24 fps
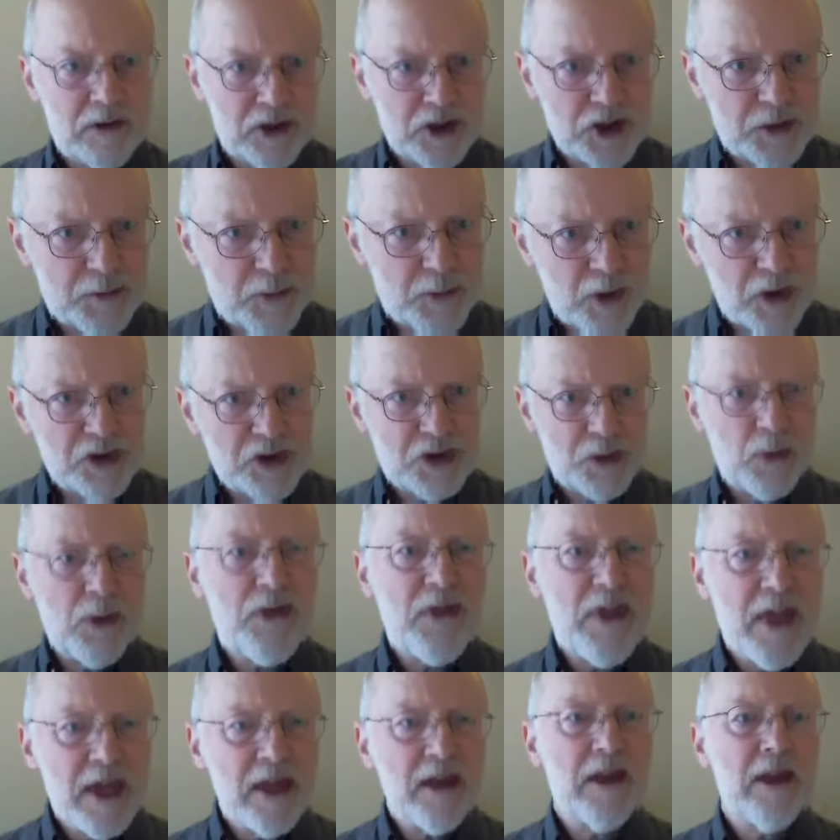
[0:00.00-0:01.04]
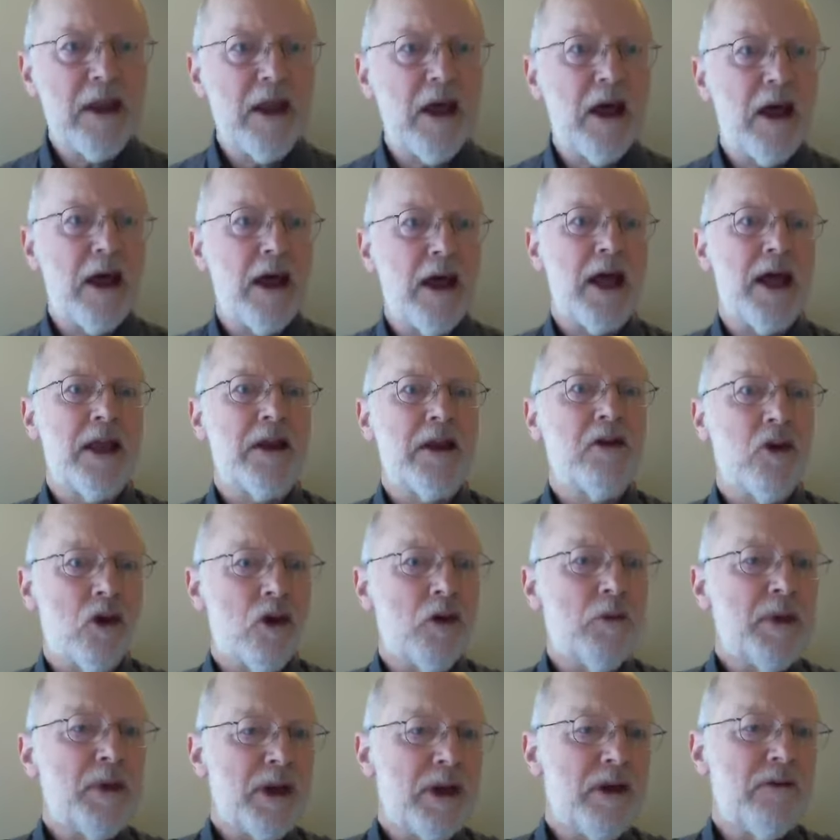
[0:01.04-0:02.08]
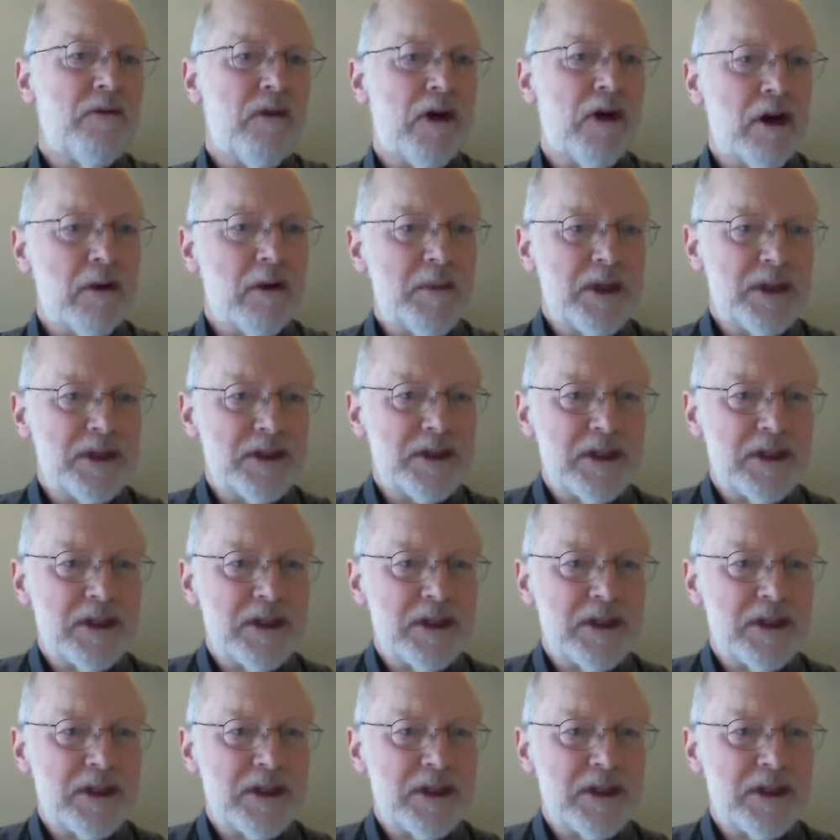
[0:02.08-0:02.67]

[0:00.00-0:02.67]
dispersed within an urban environment.